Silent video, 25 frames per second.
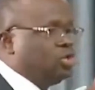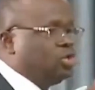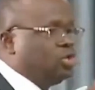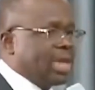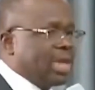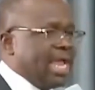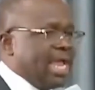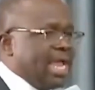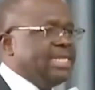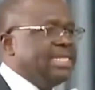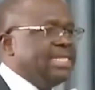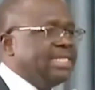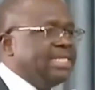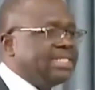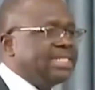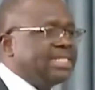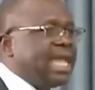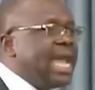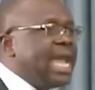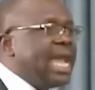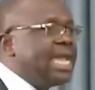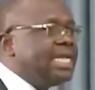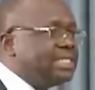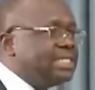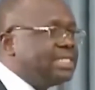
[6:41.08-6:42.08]
you can
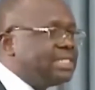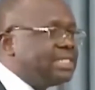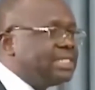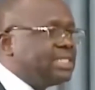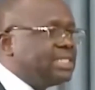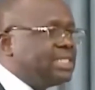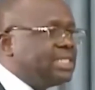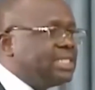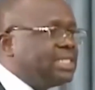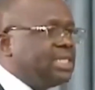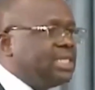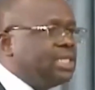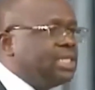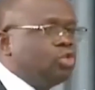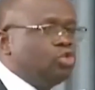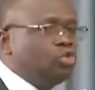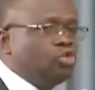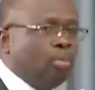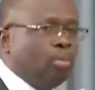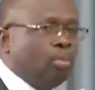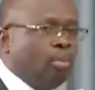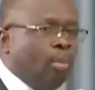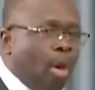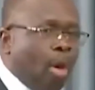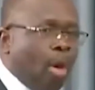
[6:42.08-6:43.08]
decide
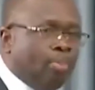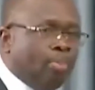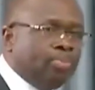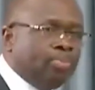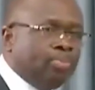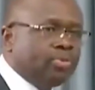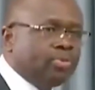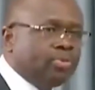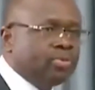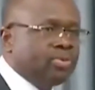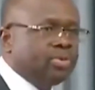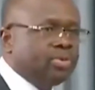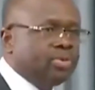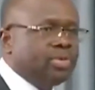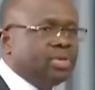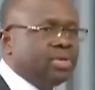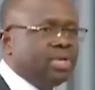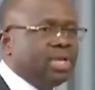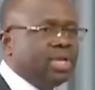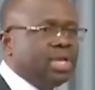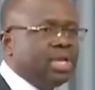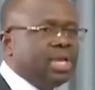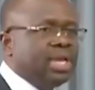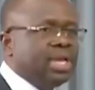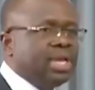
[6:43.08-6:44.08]
to mop,
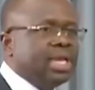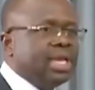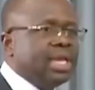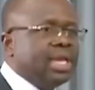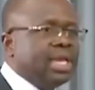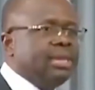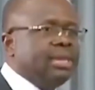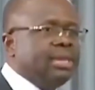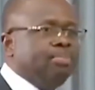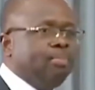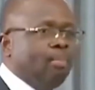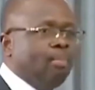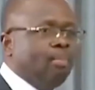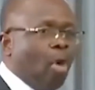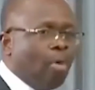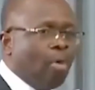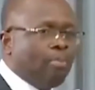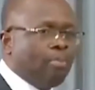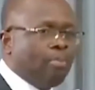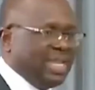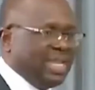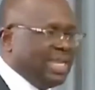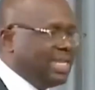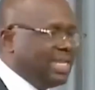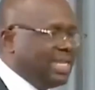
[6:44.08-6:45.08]
keep
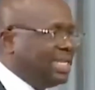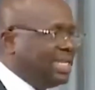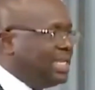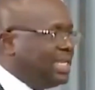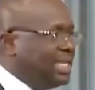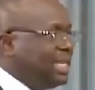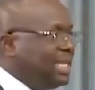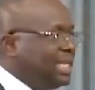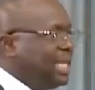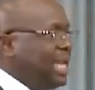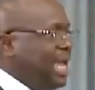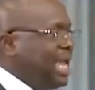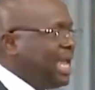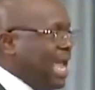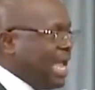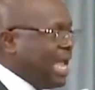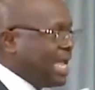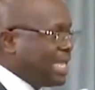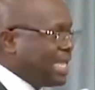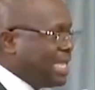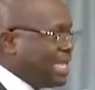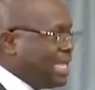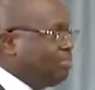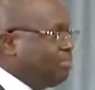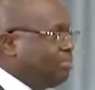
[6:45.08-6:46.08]
mopping,
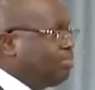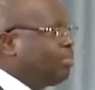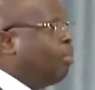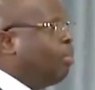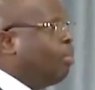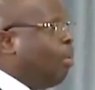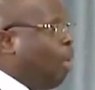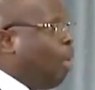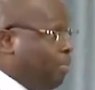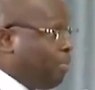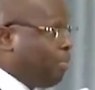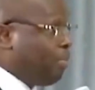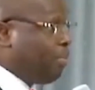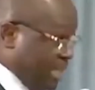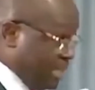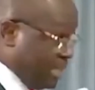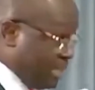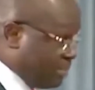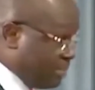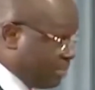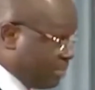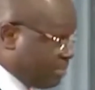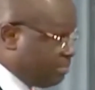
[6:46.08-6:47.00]
and keep mopping.